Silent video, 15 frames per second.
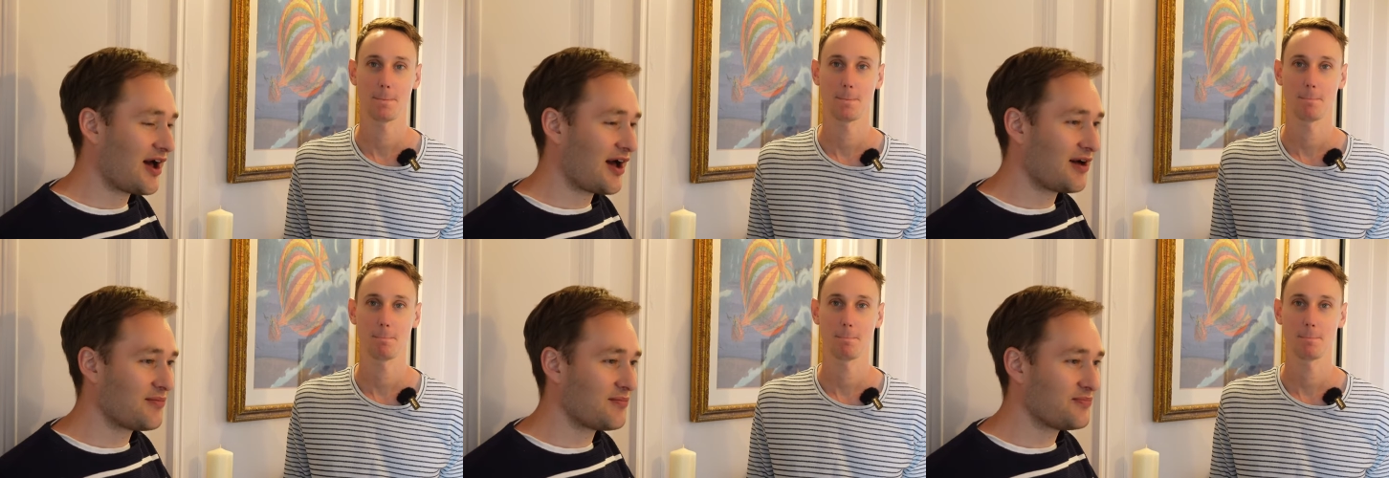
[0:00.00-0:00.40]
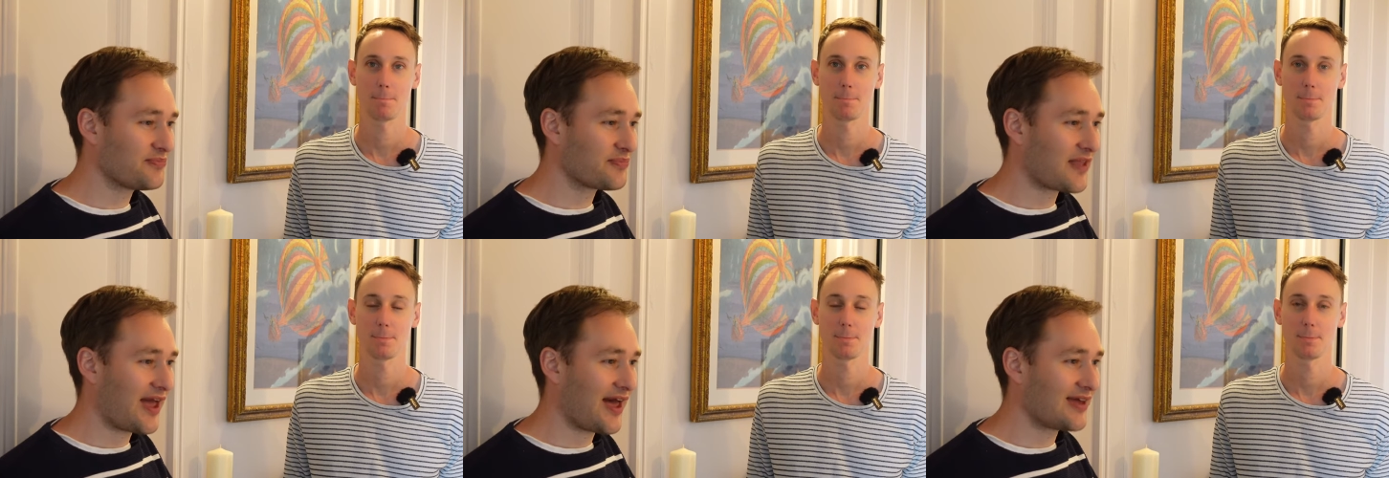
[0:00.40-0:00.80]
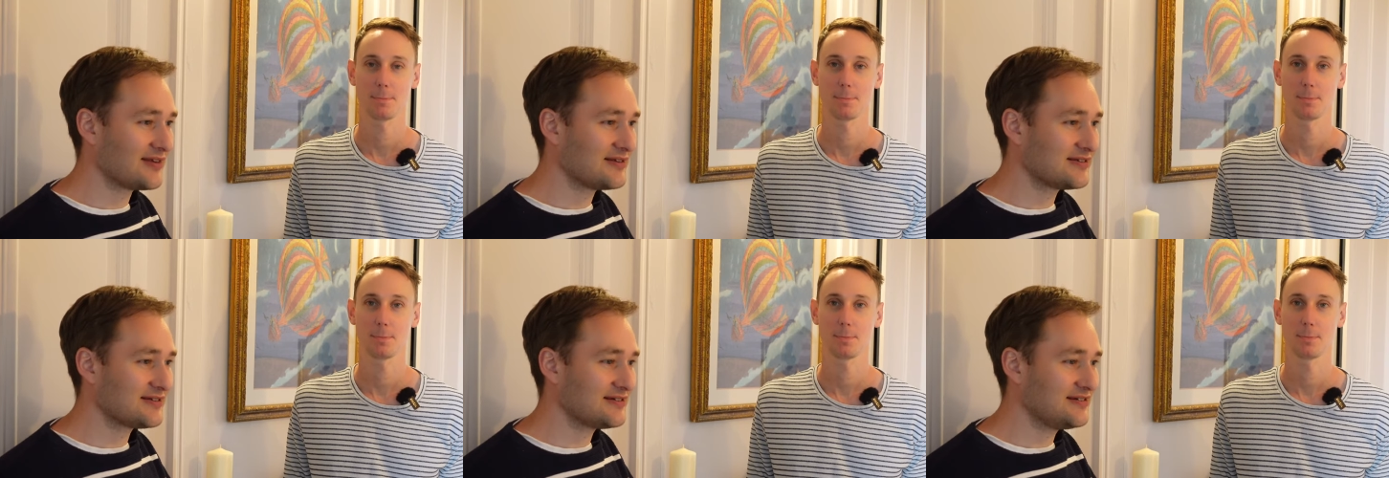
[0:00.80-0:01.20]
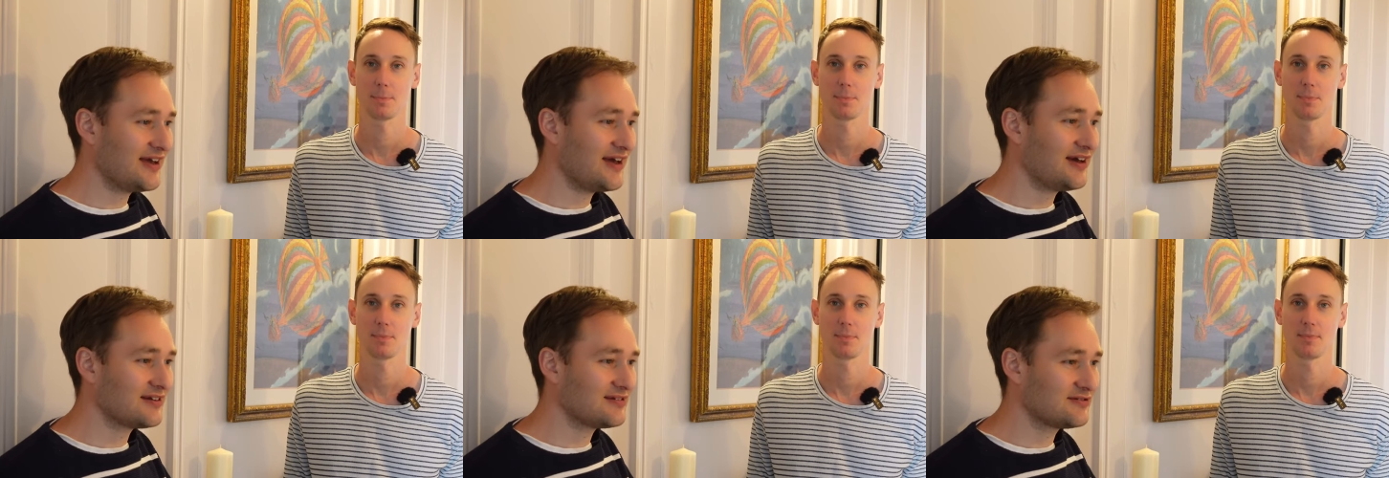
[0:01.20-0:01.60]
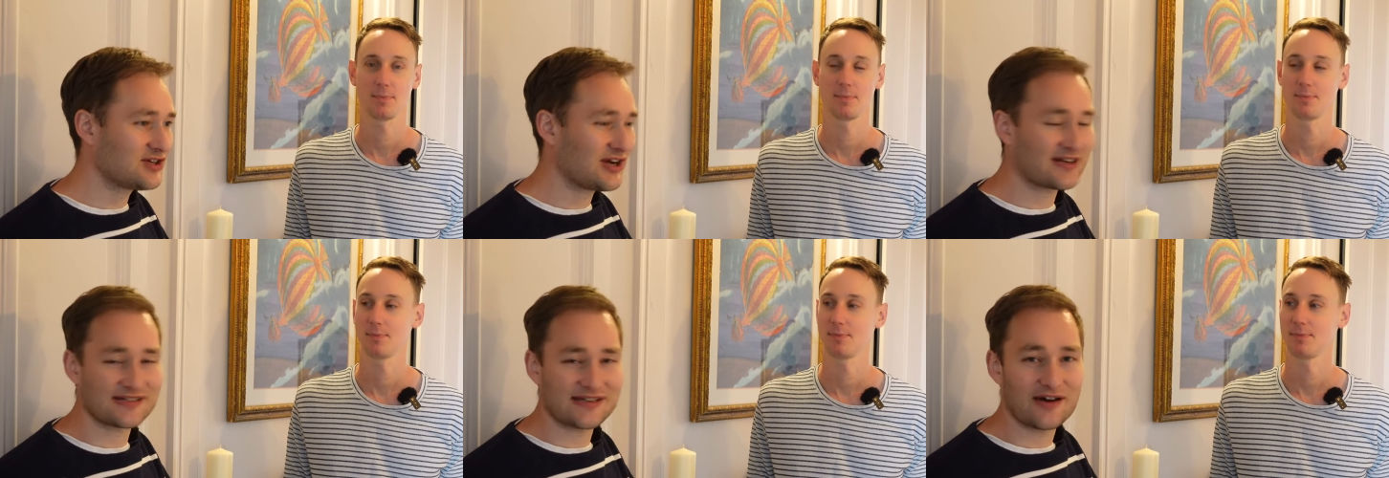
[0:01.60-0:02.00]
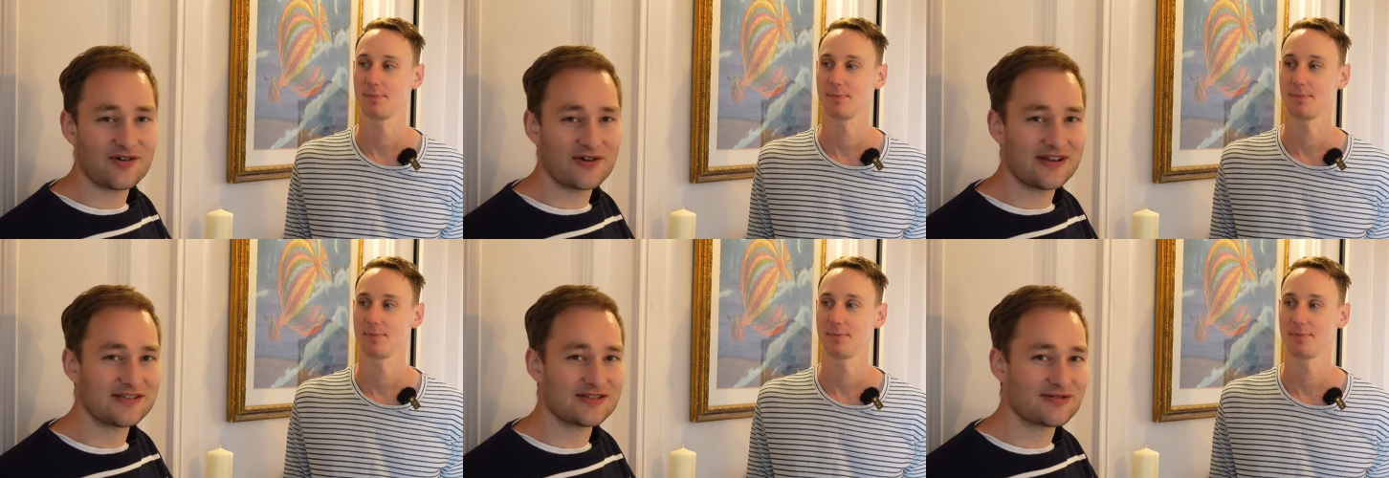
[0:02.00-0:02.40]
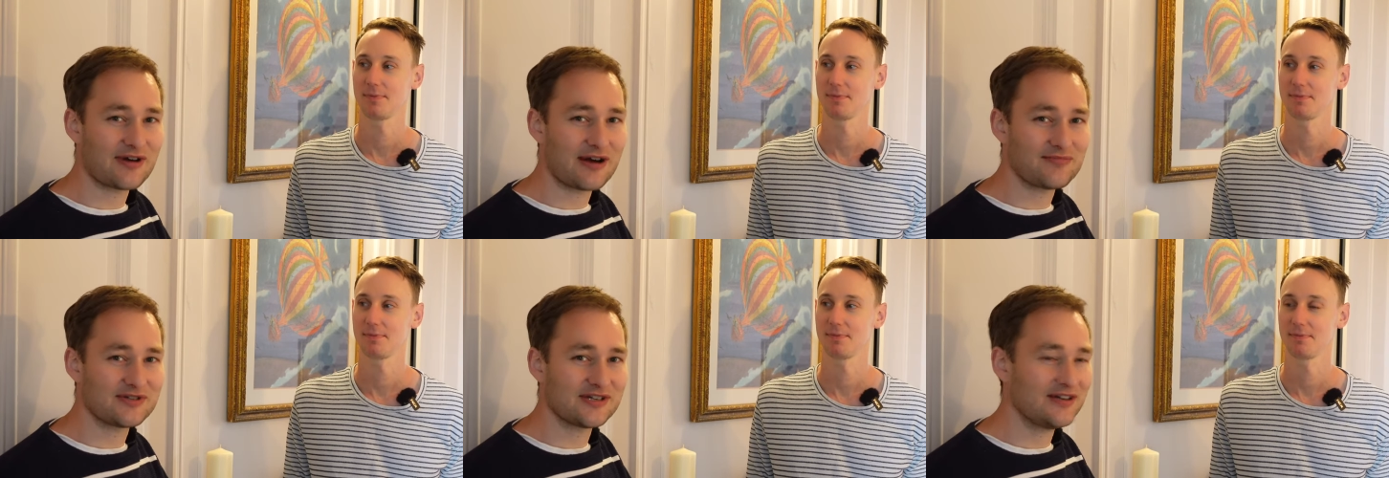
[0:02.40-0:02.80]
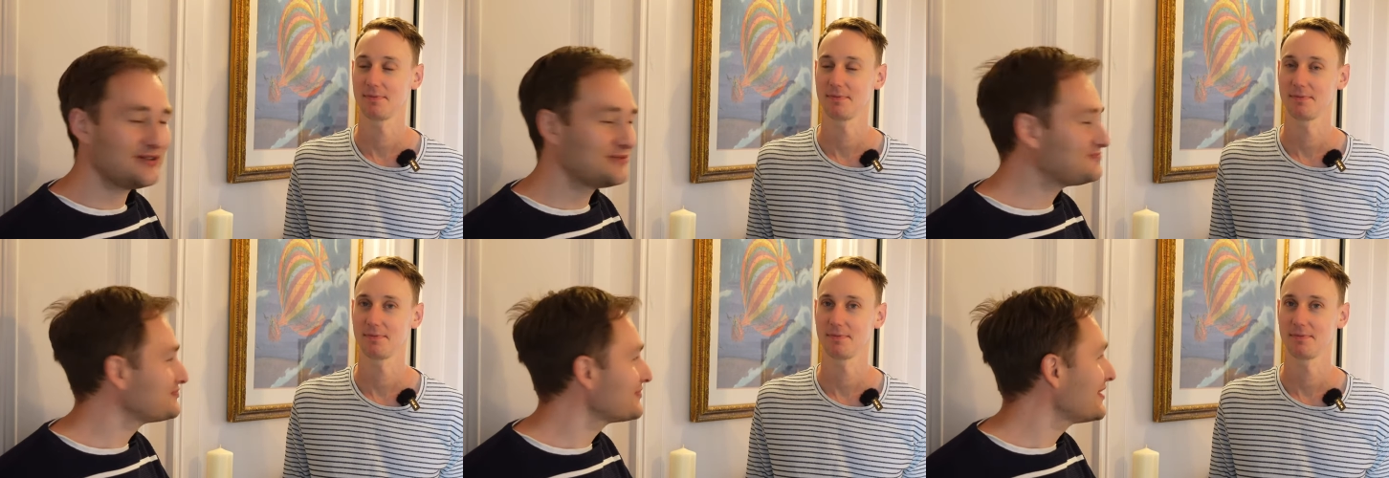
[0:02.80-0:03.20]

Speaker 1: Um, and yeah, check us out on Instagram too.